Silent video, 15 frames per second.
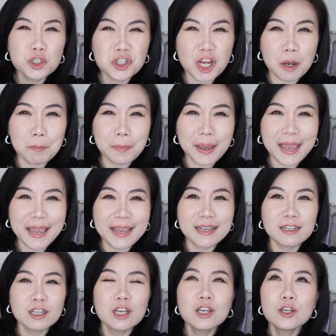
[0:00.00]

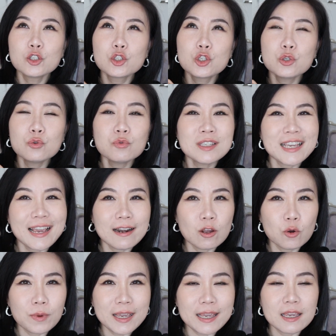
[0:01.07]
champagne, too
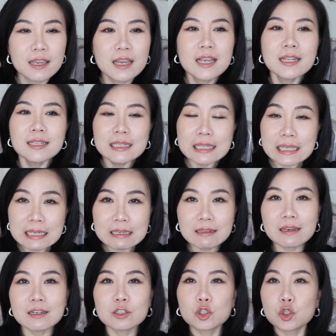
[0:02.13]
yellowy,
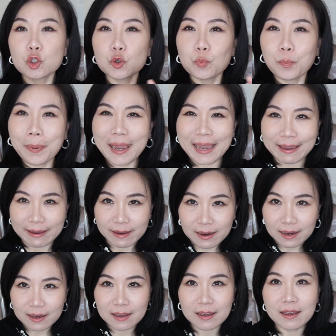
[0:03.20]
neither too pink.